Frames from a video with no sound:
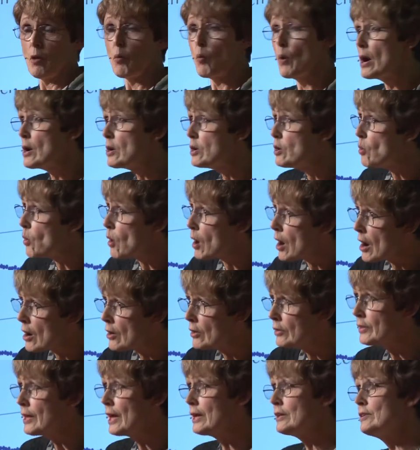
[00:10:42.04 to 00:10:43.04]
Where you
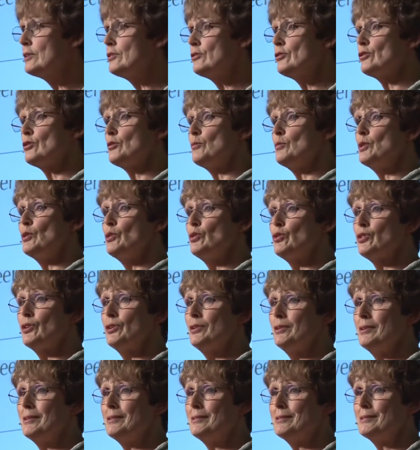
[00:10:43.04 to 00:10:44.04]
are in that
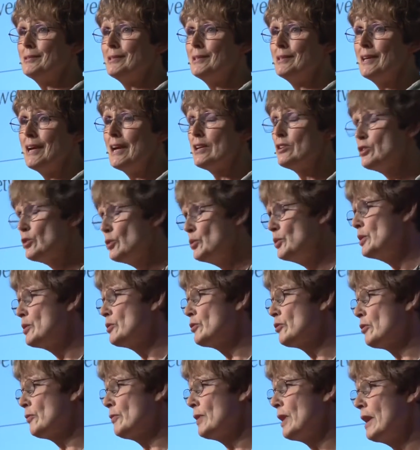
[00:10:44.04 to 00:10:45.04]
distribution at 2
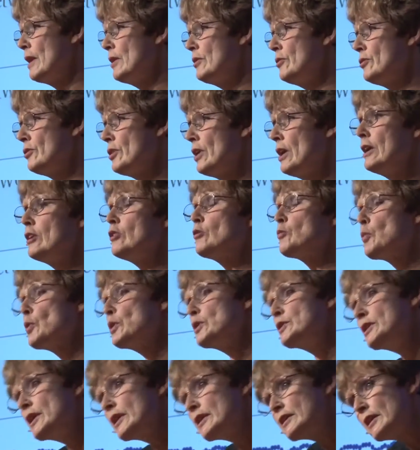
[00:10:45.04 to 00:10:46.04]
years of age is
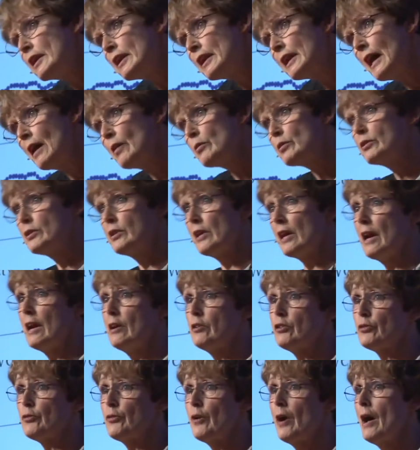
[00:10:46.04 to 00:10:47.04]
predicting out to
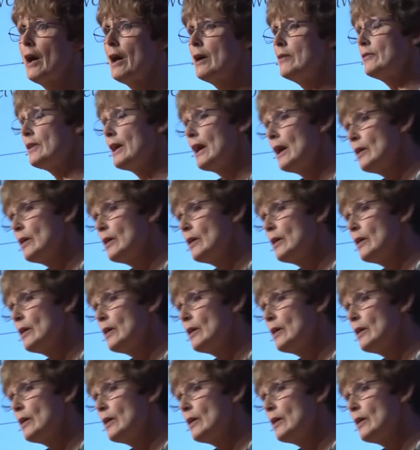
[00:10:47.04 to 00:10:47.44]
age 5,